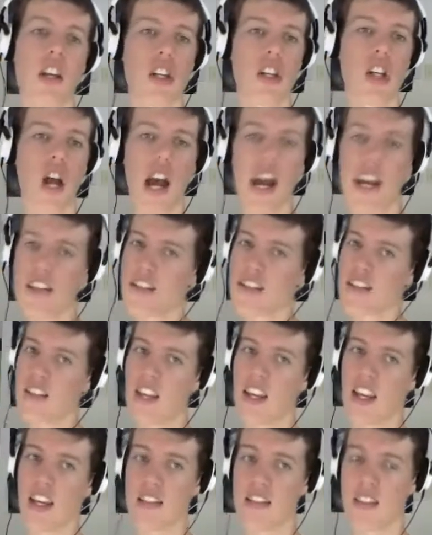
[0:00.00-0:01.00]

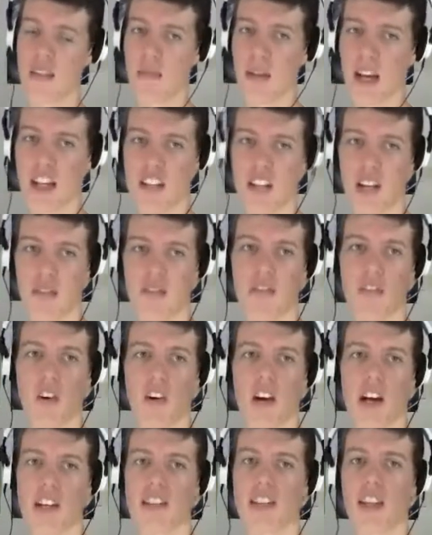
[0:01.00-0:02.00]
Nice, easy matchup
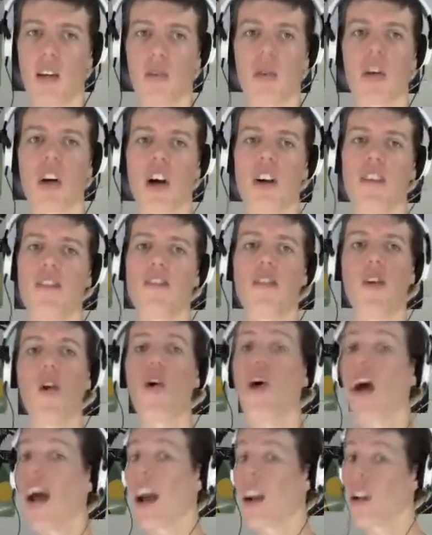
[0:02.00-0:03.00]
for us here. We'll go
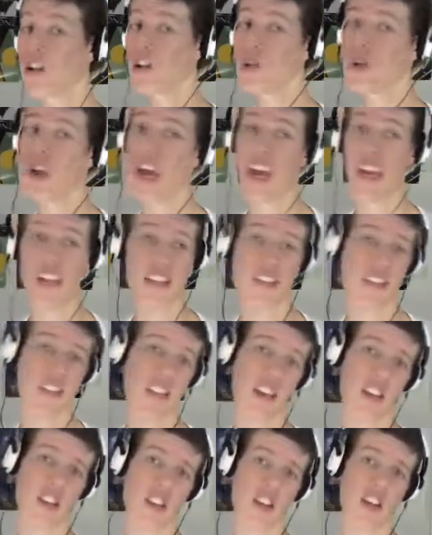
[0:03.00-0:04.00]
for our new Air
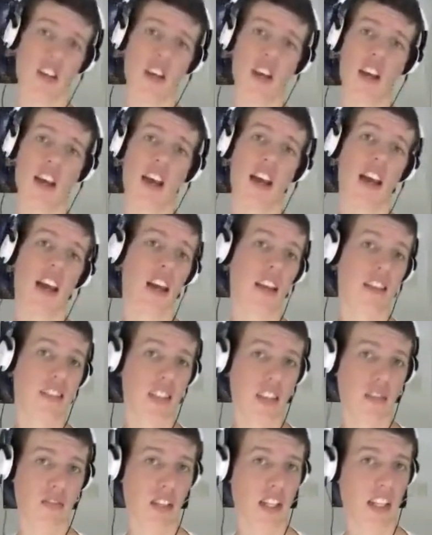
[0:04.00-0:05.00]
Slash.
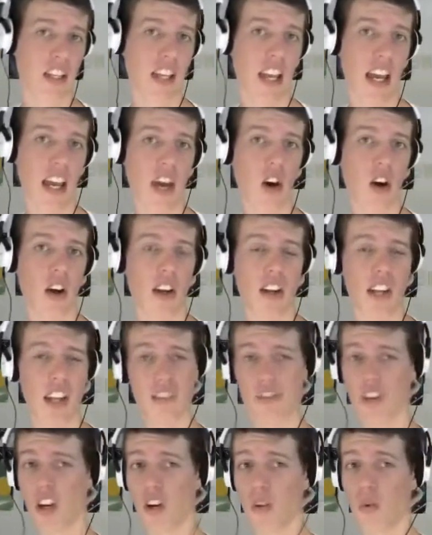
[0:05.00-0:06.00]
See if we can KO it.
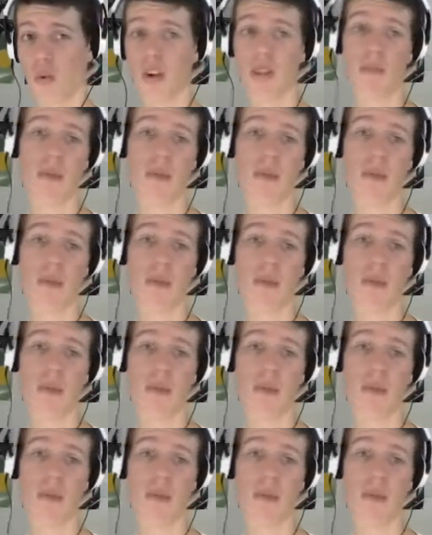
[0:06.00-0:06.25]
If not, we